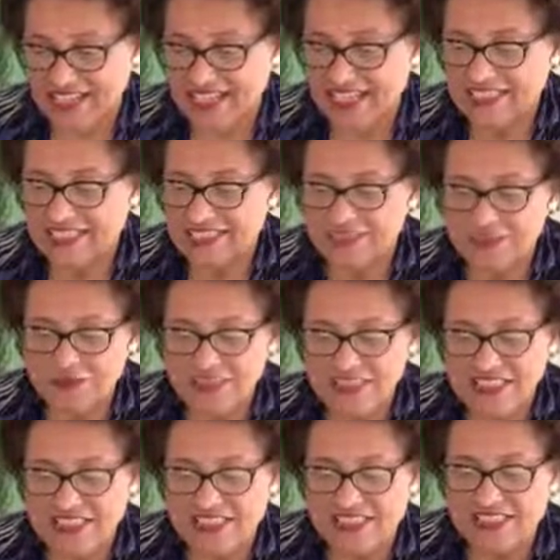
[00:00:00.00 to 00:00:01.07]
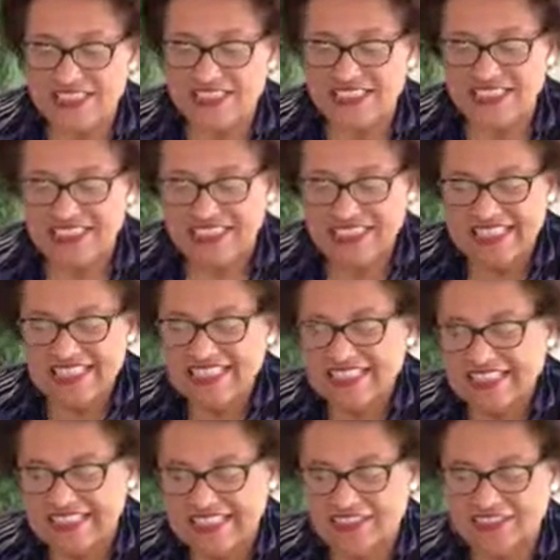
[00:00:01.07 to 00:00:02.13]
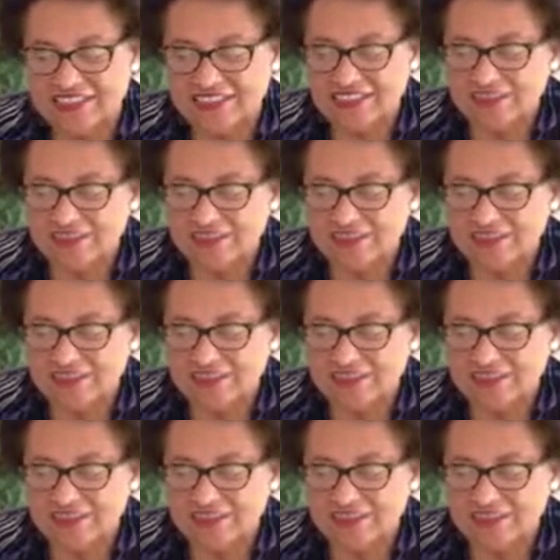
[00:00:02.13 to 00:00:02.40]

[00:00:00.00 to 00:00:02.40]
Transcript: as elimination is necessary